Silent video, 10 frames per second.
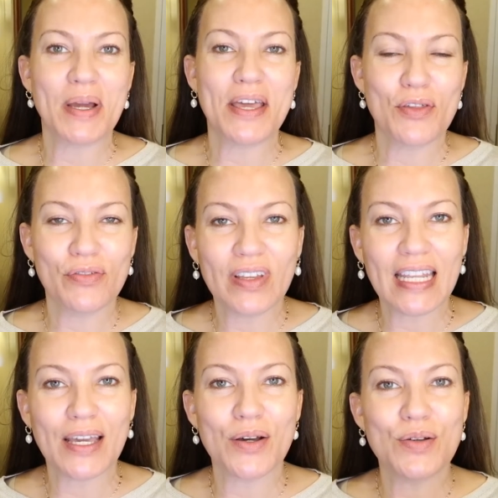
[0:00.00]
my other
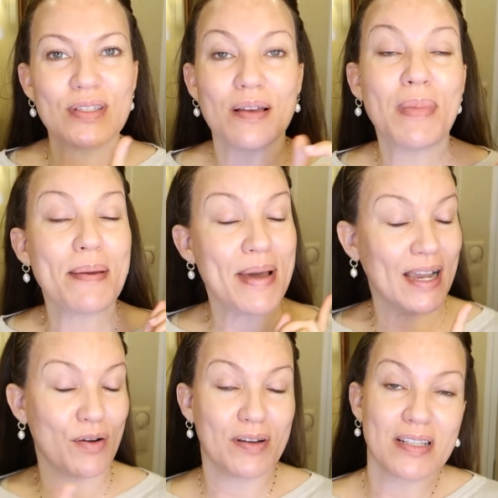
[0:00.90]
videos, my
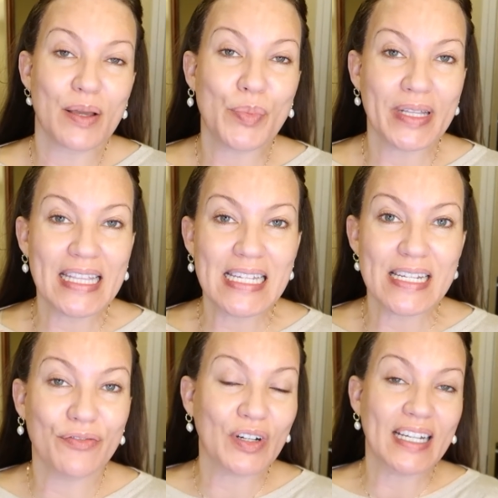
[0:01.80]
background is completely
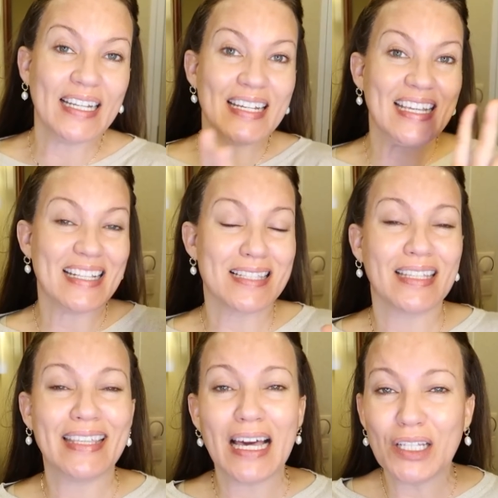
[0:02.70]
different. It's
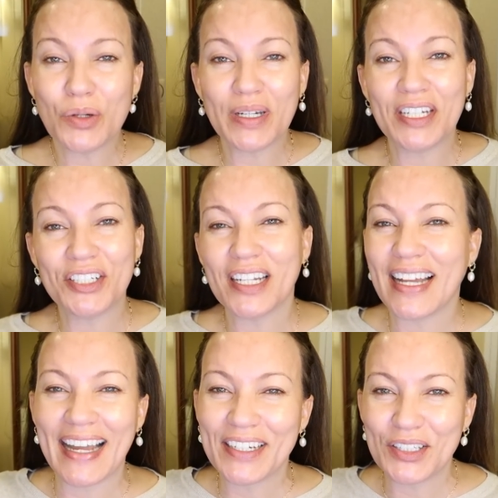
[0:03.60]
yellowish, it
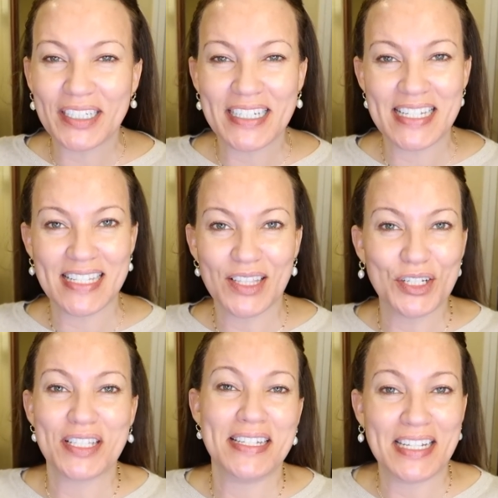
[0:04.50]
kind of looks
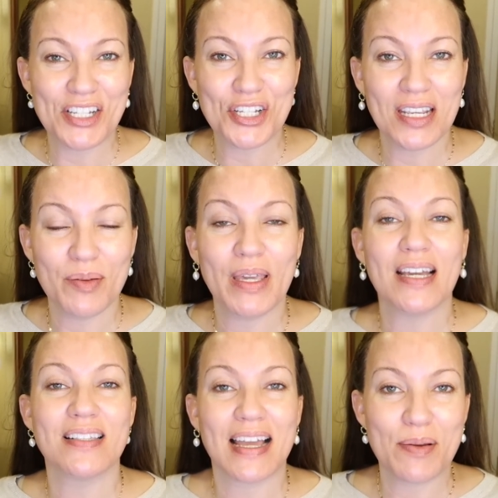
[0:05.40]
looks dingy
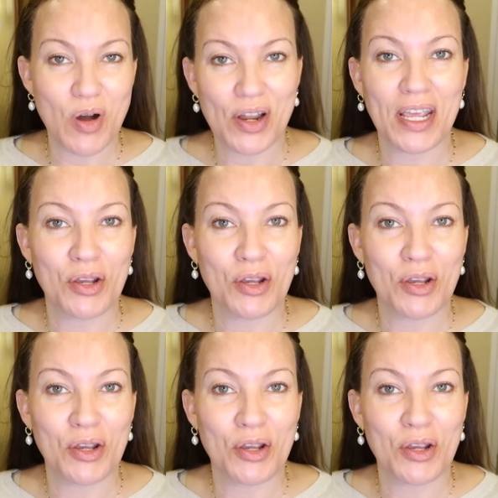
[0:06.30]
because I am on a